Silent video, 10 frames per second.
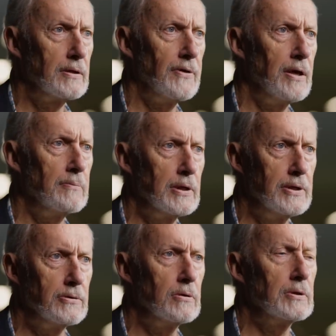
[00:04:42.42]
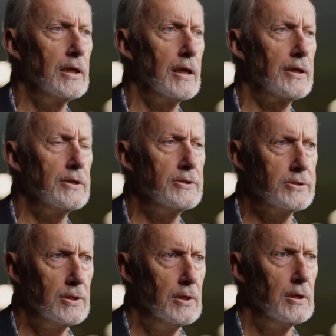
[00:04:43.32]
a family and all their
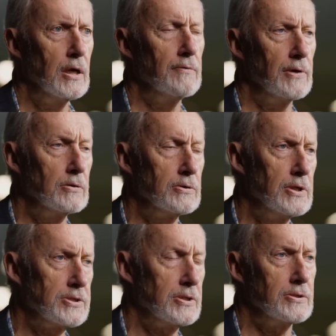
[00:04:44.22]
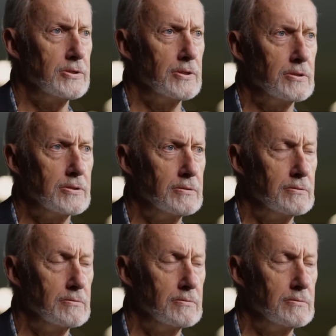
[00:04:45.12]
luggage over long distances.